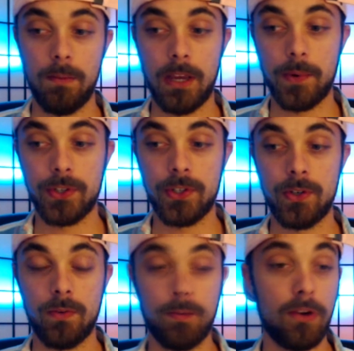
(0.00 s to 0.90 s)
be able
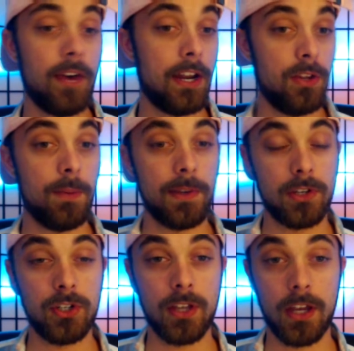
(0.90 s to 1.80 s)
to provide you the
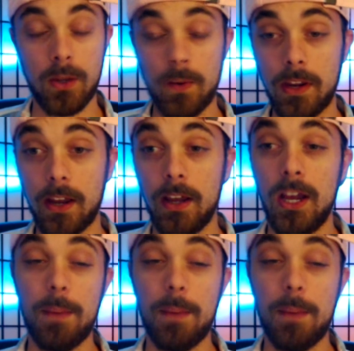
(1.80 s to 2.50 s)
message that you need.